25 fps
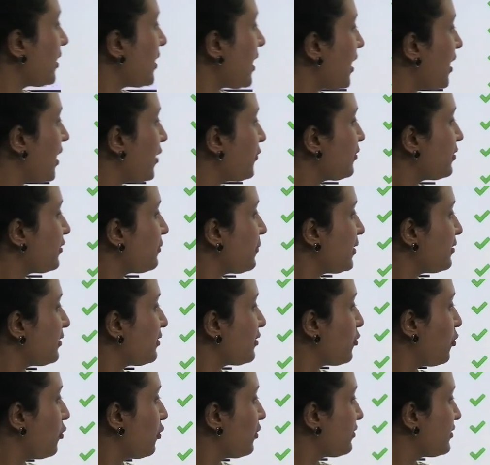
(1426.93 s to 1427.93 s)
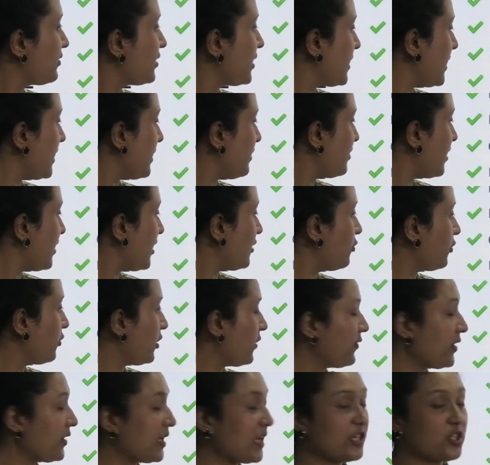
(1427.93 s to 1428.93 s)
announcements, course details and
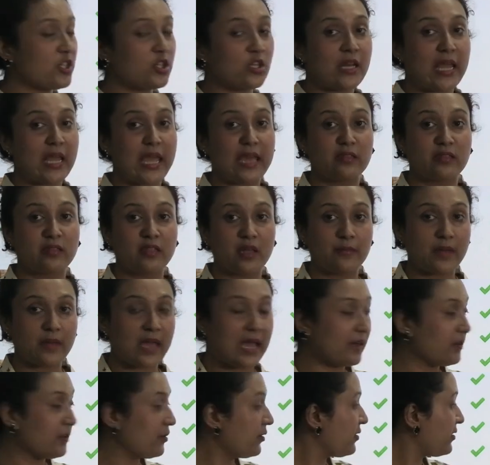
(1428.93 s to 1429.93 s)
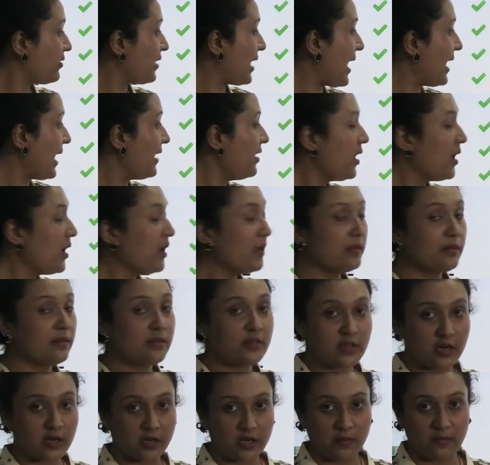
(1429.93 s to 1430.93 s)
notification, exam alerts and
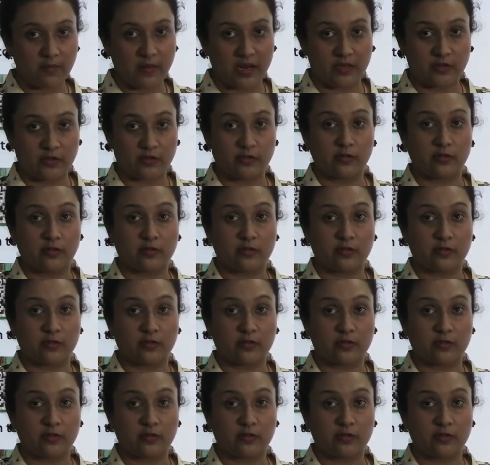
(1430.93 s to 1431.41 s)
study map.